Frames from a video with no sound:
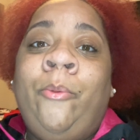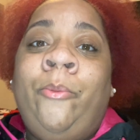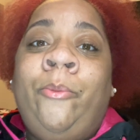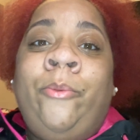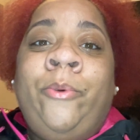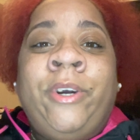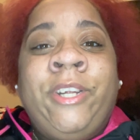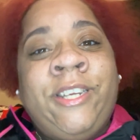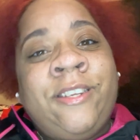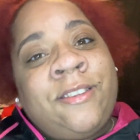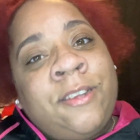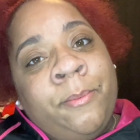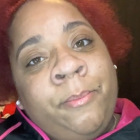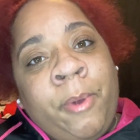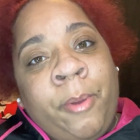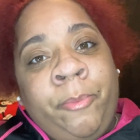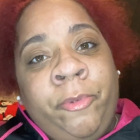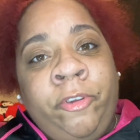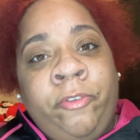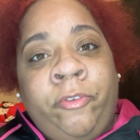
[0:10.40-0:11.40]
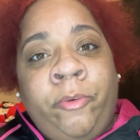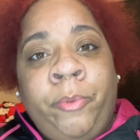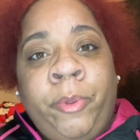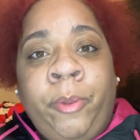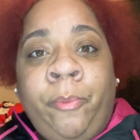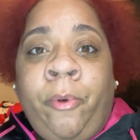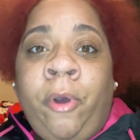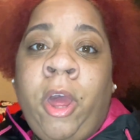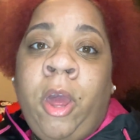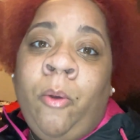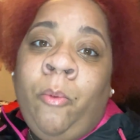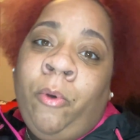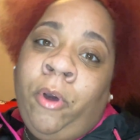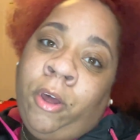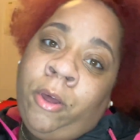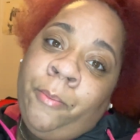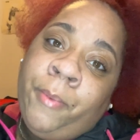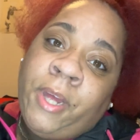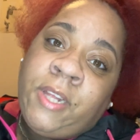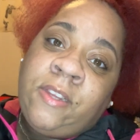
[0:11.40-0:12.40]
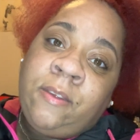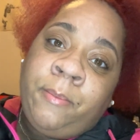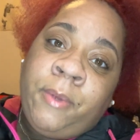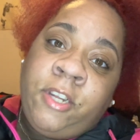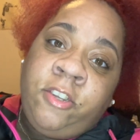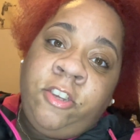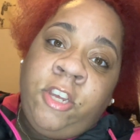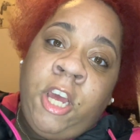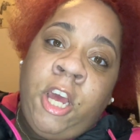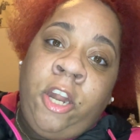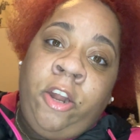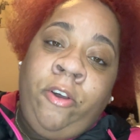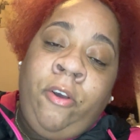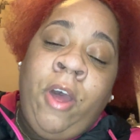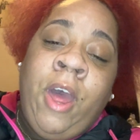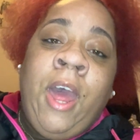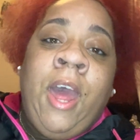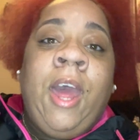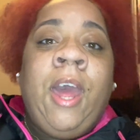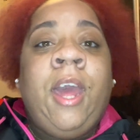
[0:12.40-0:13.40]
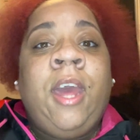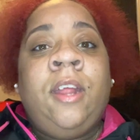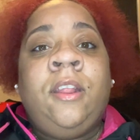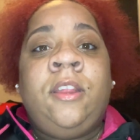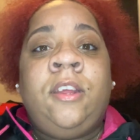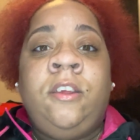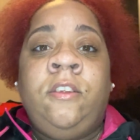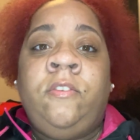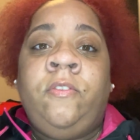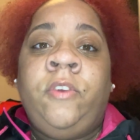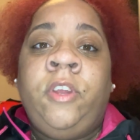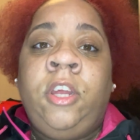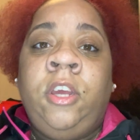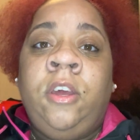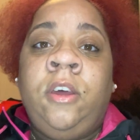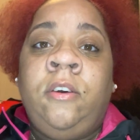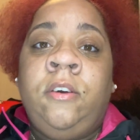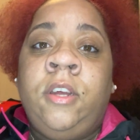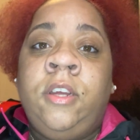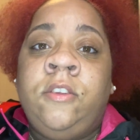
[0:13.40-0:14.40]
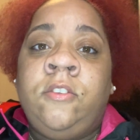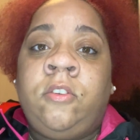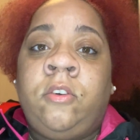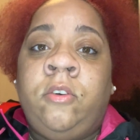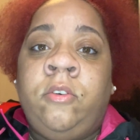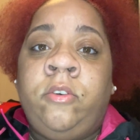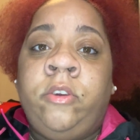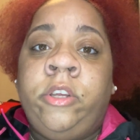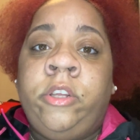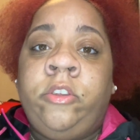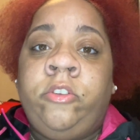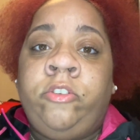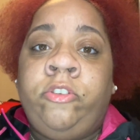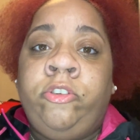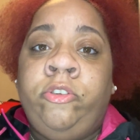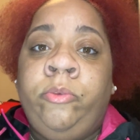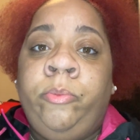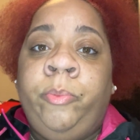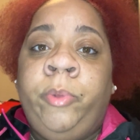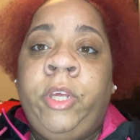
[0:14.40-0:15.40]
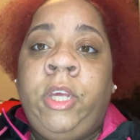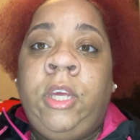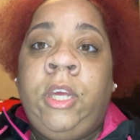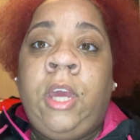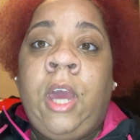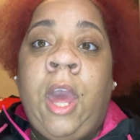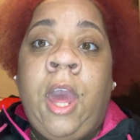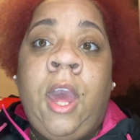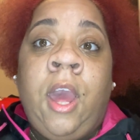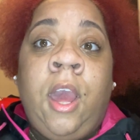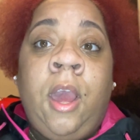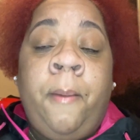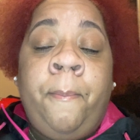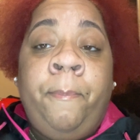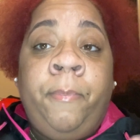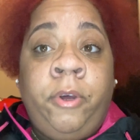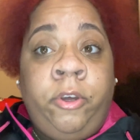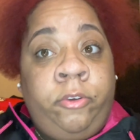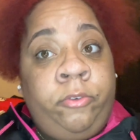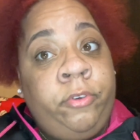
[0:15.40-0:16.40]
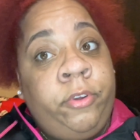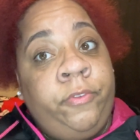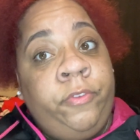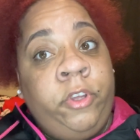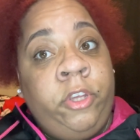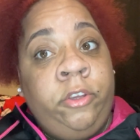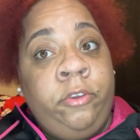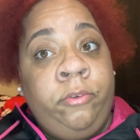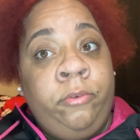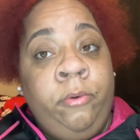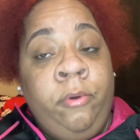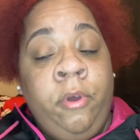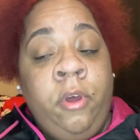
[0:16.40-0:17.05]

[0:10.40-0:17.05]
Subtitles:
What is up, my beautiful people, and welcome back to my channel. And this video is going to be a book review.